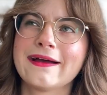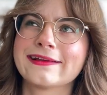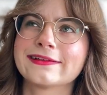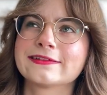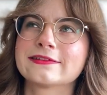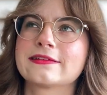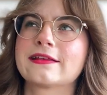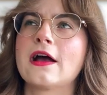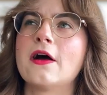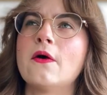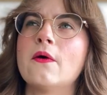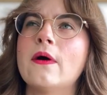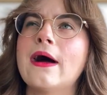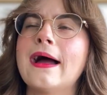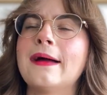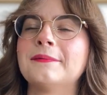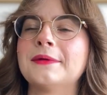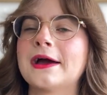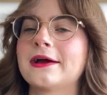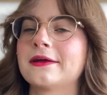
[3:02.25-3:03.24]
So
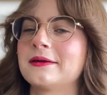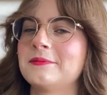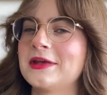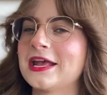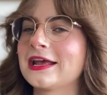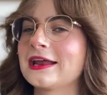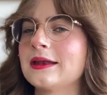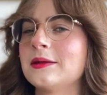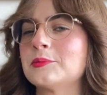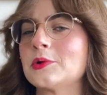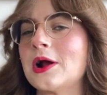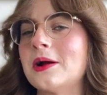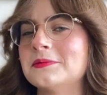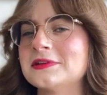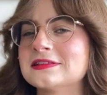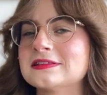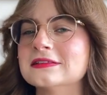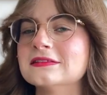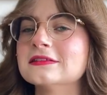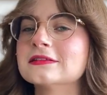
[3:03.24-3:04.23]
I'm not gonna make any
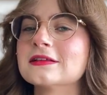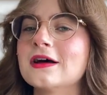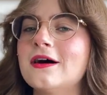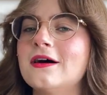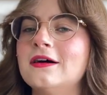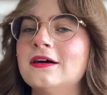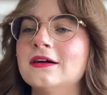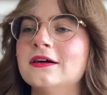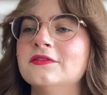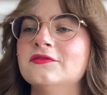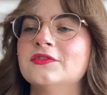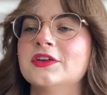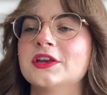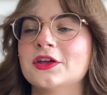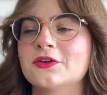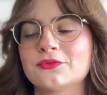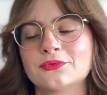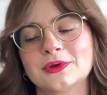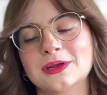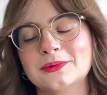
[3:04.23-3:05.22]
promises on video
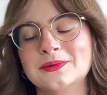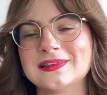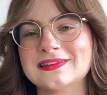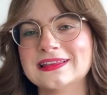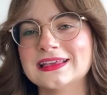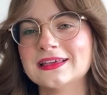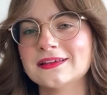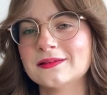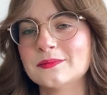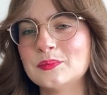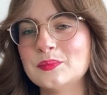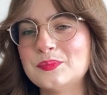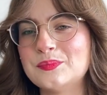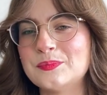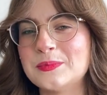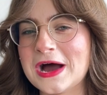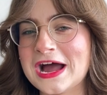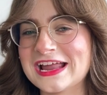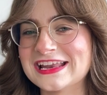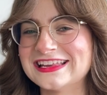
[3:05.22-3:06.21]
frequency,
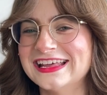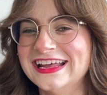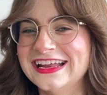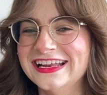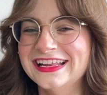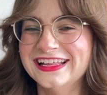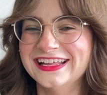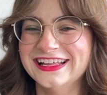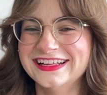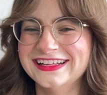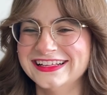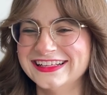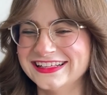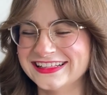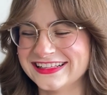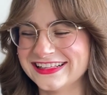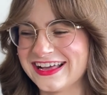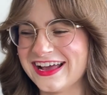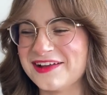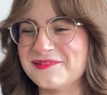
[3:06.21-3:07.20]
but
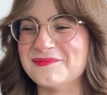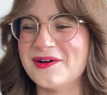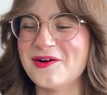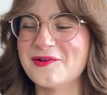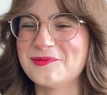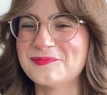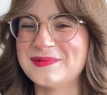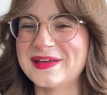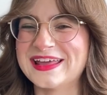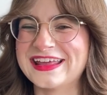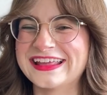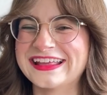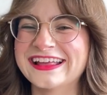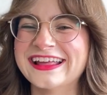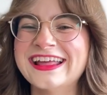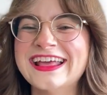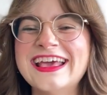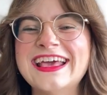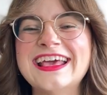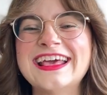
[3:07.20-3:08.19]
I'm hoping
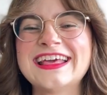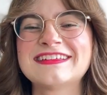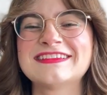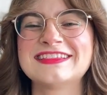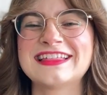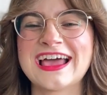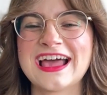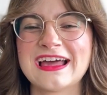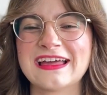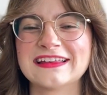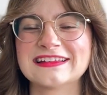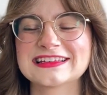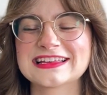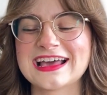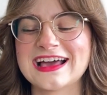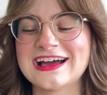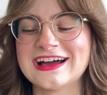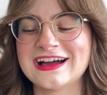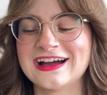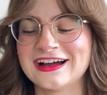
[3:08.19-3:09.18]
that
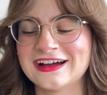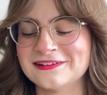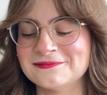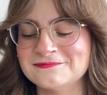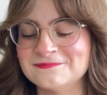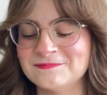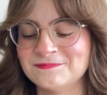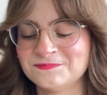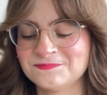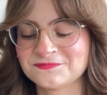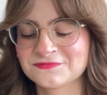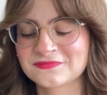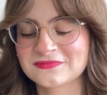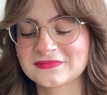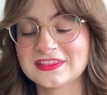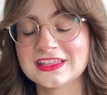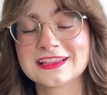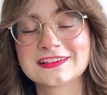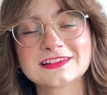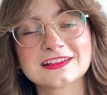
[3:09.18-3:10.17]

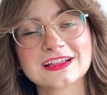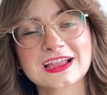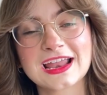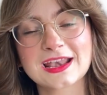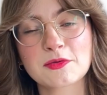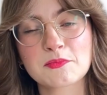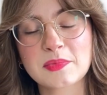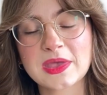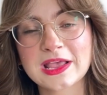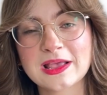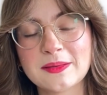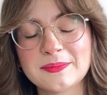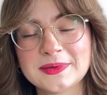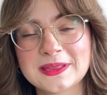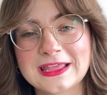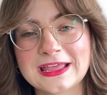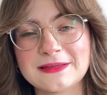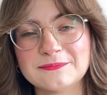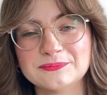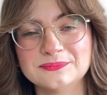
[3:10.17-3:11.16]
things will kind of pick up
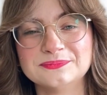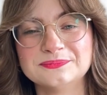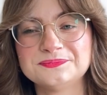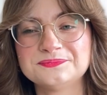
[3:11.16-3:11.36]
again.